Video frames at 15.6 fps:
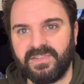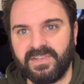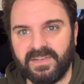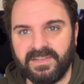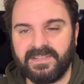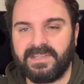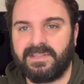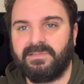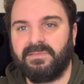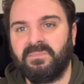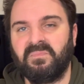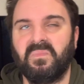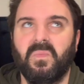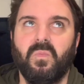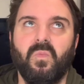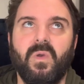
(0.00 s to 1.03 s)
and
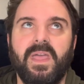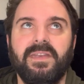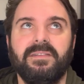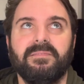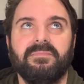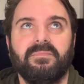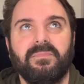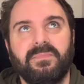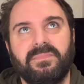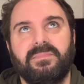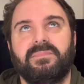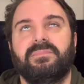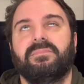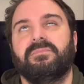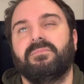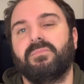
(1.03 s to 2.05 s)
when
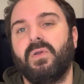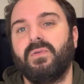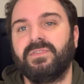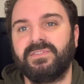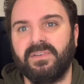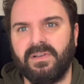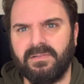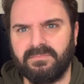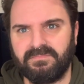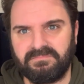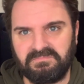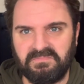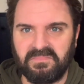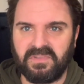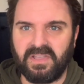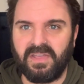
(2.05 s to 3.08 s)
Mozart
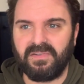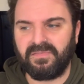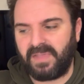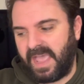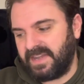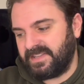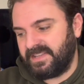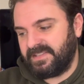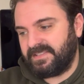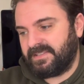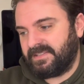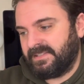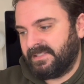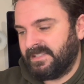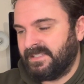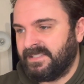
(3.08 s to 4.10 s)
kind of had his
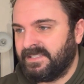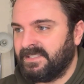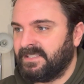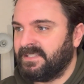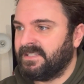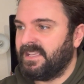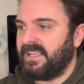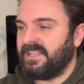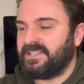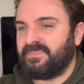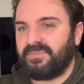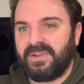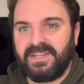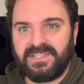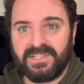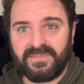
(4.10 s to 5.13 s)

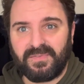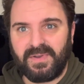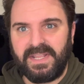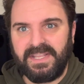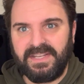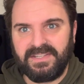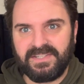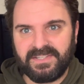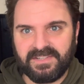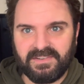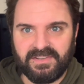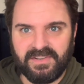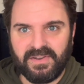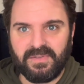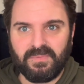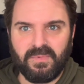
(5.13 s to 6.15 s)
inspirations for each,
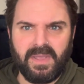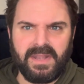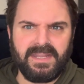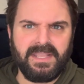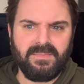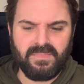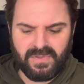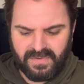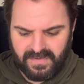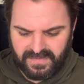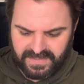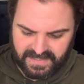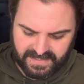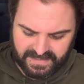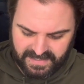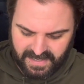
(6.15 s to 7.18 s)
you know, when he moved
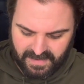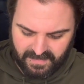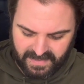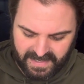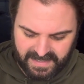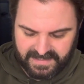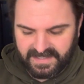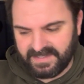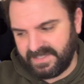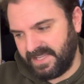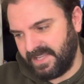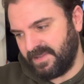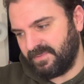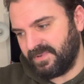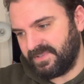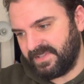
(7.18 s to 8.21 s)
to certain places, he
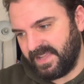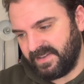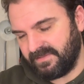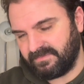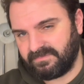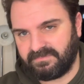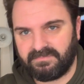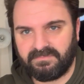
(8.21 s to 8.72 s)
would then